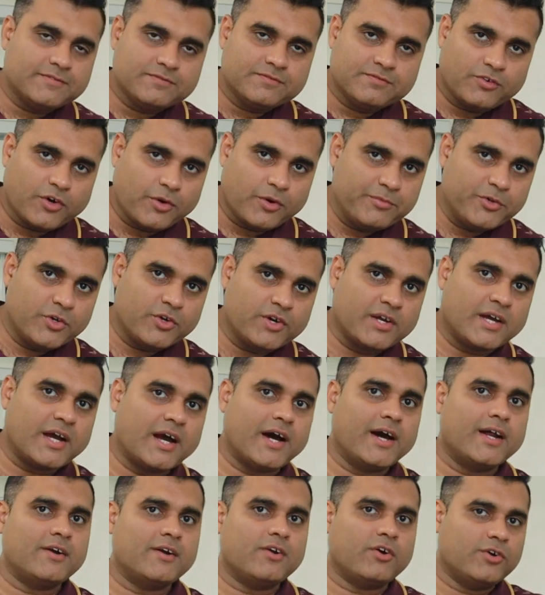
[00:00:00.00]
from your
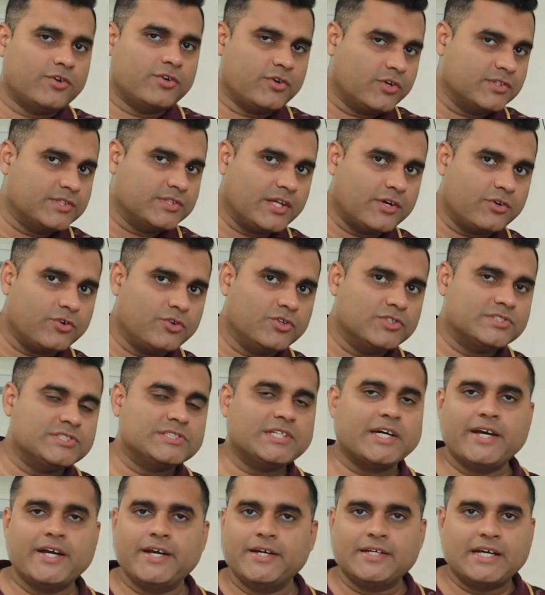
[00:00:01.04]
car or on the
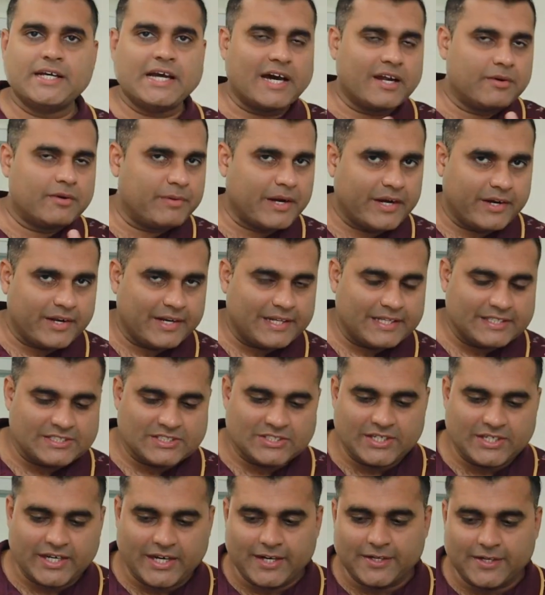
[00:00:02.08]
roadside, car battery
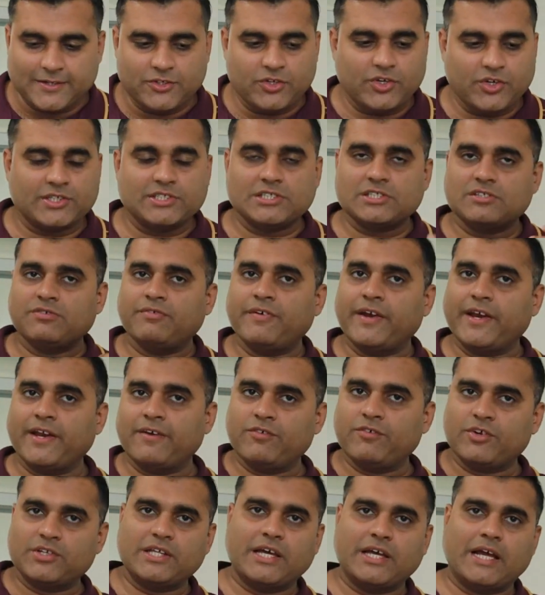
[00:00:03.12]
is dead, you are just
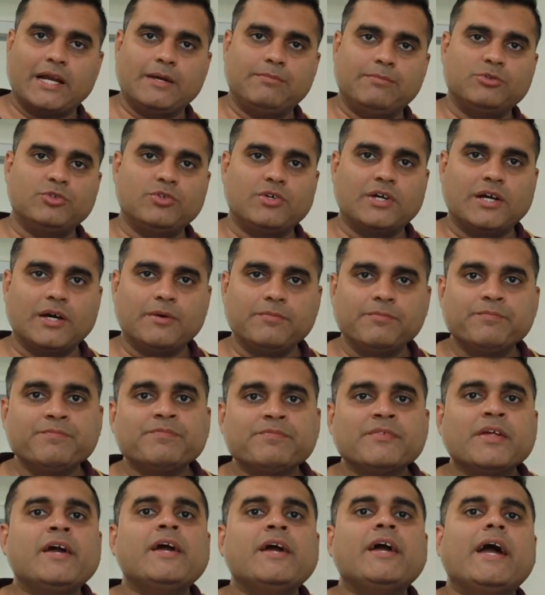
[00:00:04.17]
waiting for the help to come,
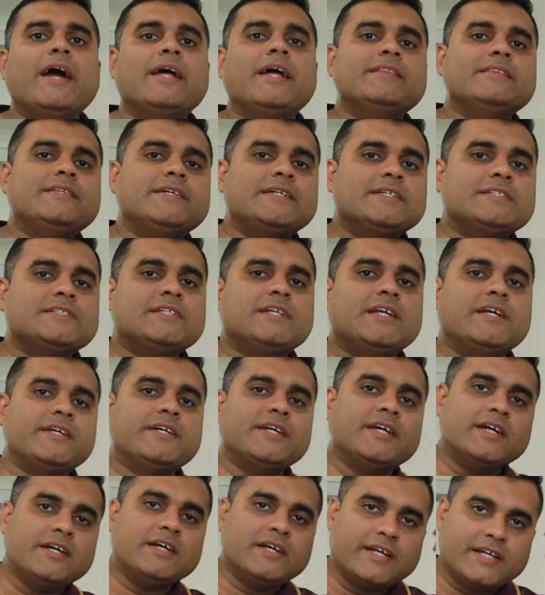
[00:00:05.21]
and there is
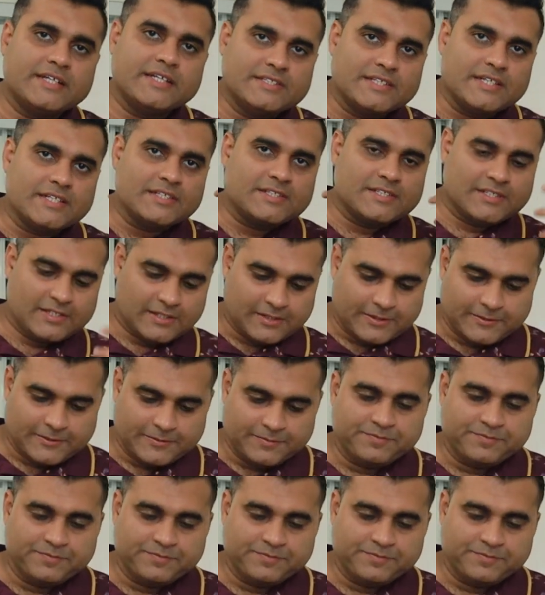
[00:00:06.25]
little drizzles,